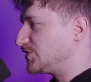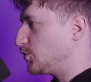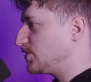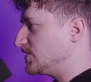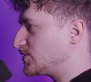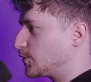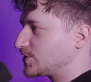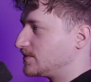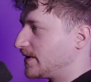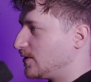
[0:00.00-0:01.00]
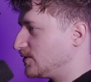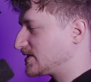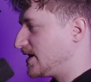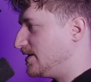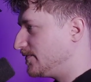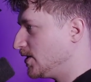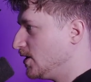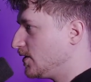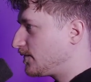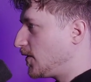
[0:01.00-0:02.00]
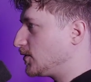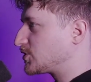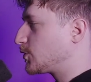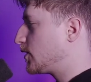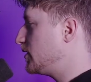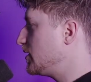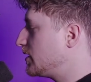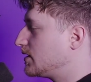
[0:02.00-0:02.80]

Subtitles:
or distortion pedals kind of fall short